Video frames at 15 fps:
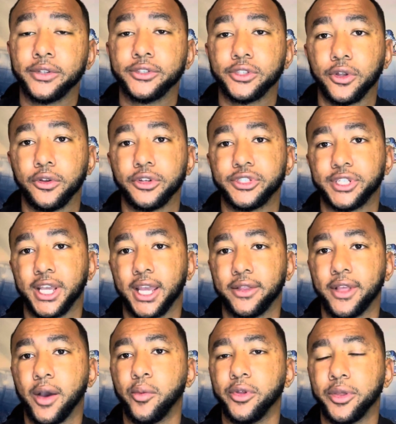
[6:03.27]
So they're saying
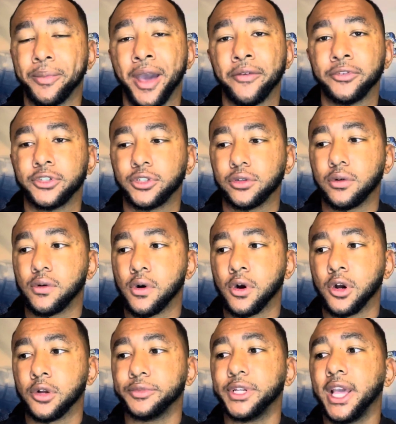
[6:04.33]
that with him having short
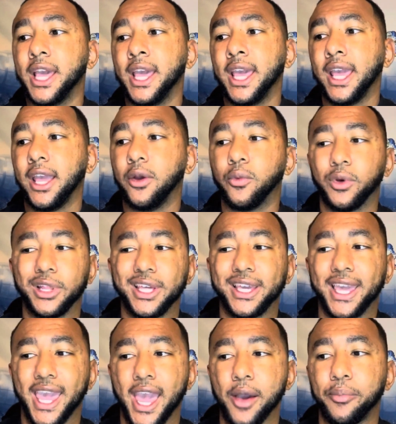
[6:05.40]
arms, he really
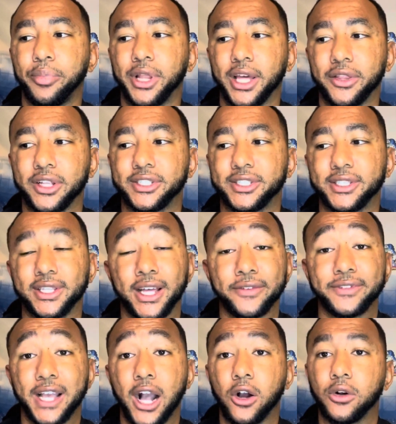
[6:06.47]
can't play the left
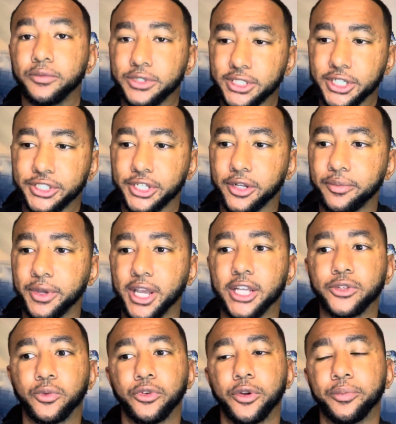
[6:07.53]
tackle position
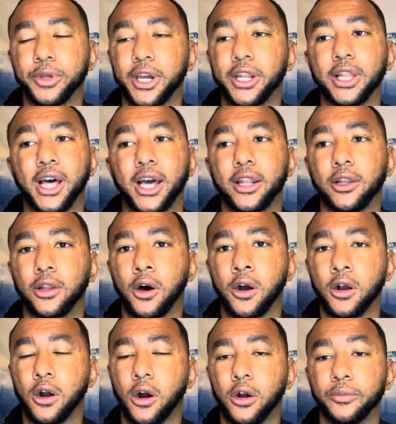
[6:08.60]
because when you're playing a lot of
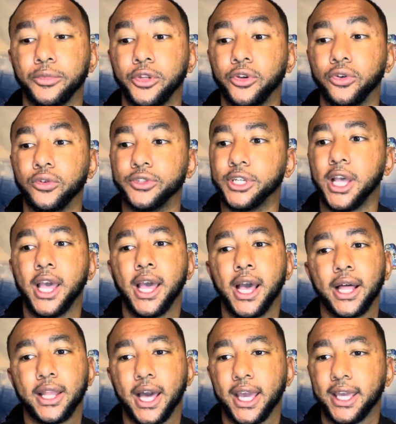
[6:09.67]
long arm dudes
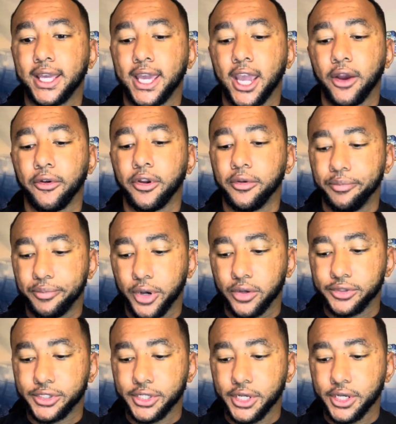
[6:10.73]
like Garrett,
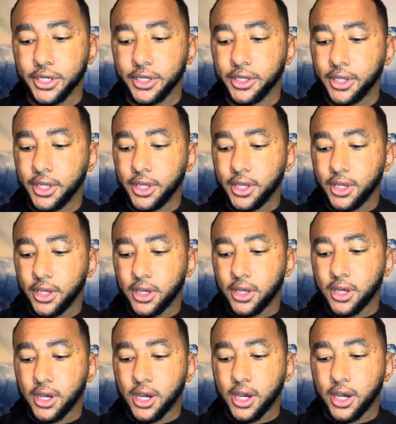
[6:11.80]
Bosa,
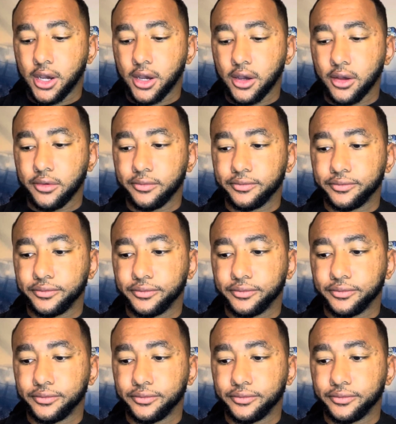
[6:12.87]
um,